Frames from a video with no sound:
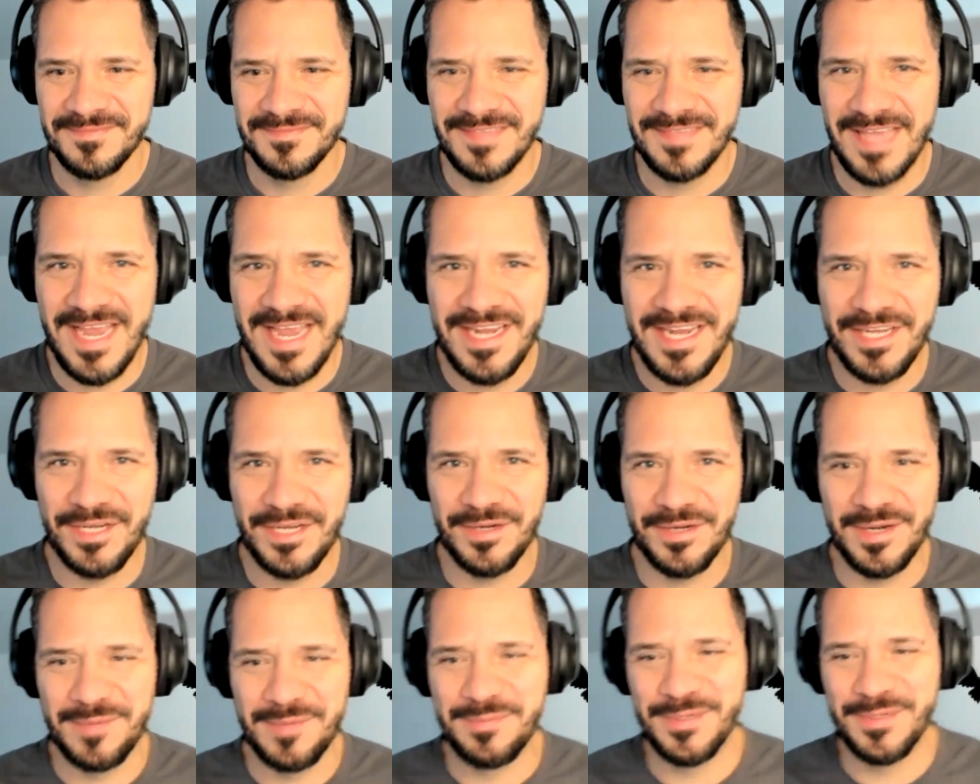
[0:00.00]
Thank
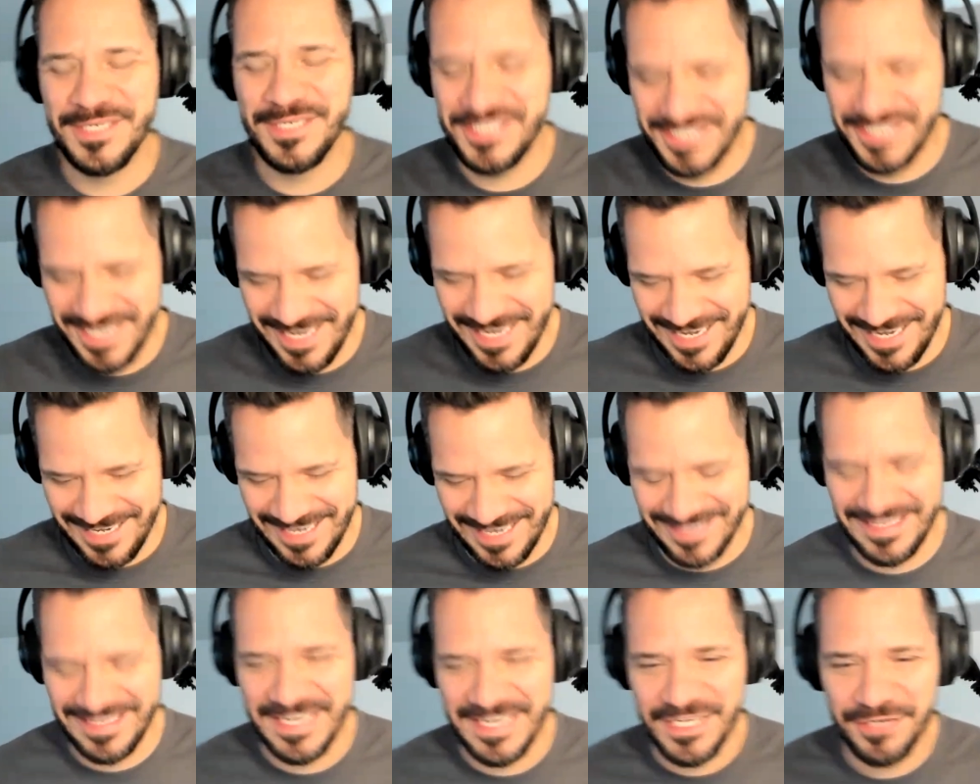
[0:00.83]
you. I appreciate it.
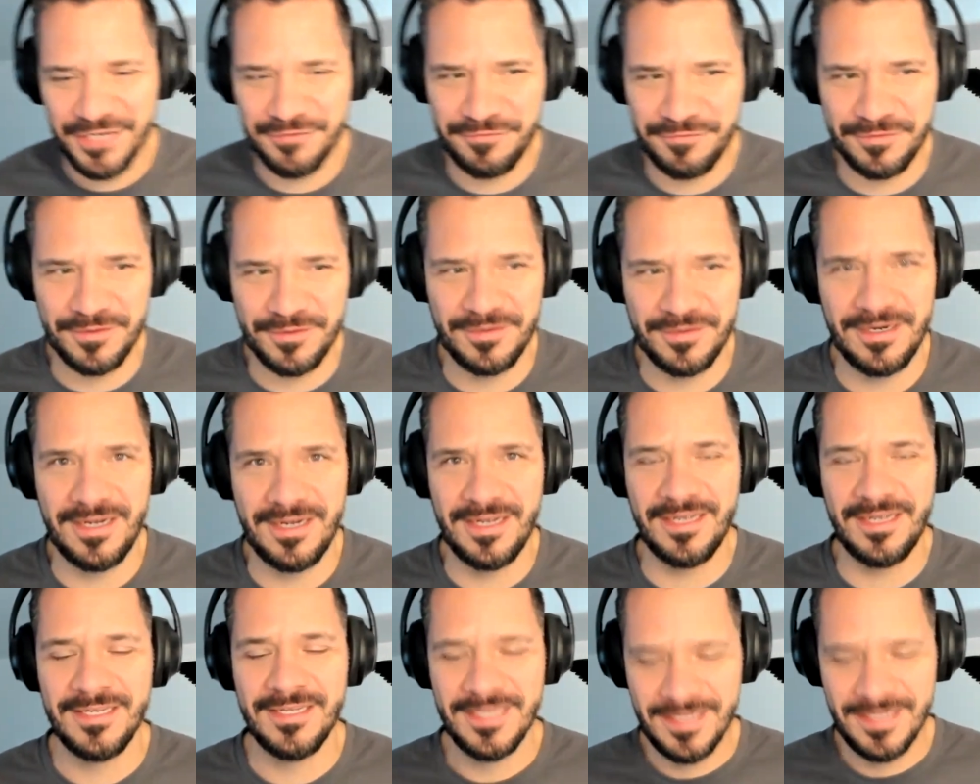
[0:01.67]
And thank you
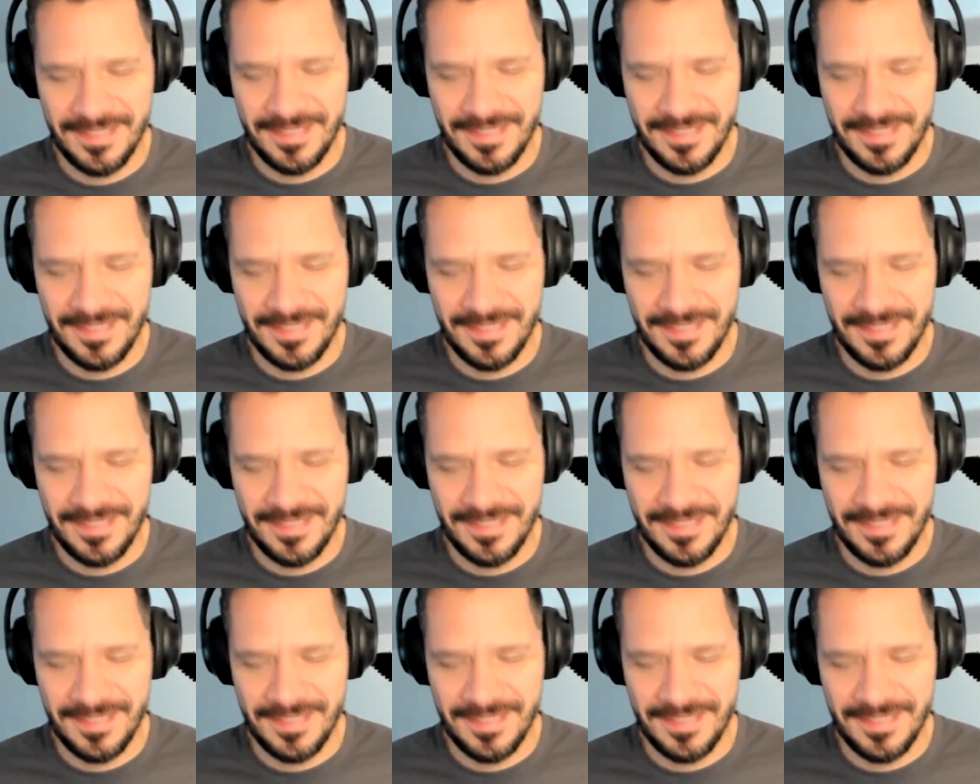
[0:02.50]
for